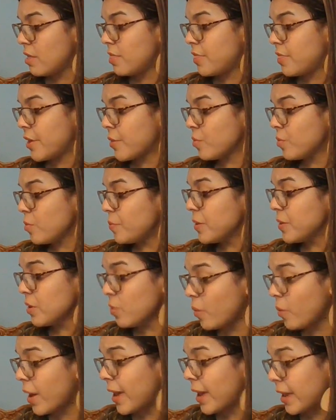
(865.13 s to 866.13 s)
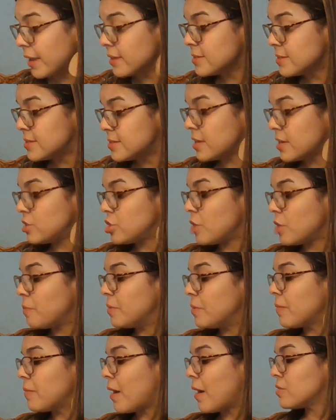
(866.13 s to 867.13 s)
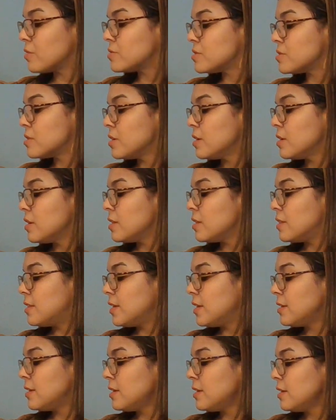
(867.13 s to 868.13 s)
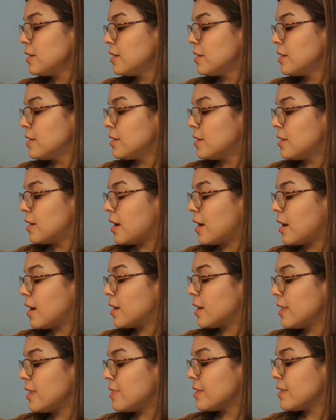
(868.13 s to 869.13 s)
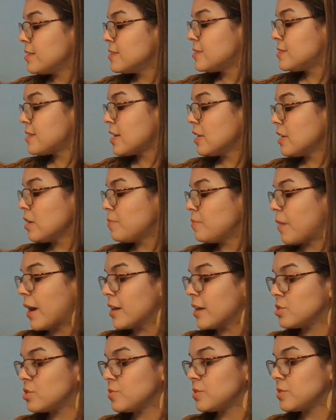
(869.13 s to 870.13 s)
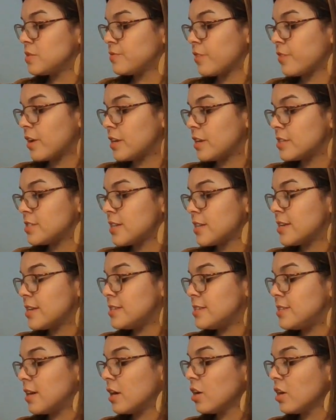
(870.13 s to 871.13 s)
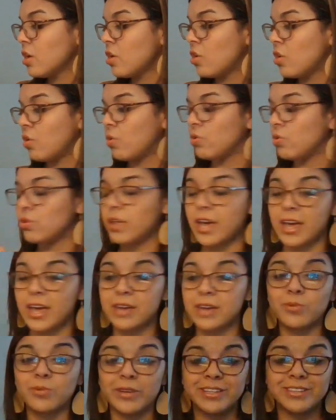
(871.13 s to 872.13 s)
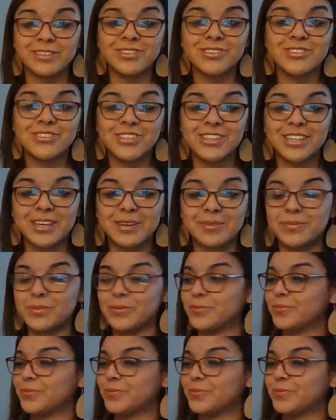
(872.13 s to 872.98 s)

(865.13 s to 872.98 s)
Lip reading: "There will be a way," said Jumping Mouse. He then said goodbye to his friend and dug a hole and went to sleep.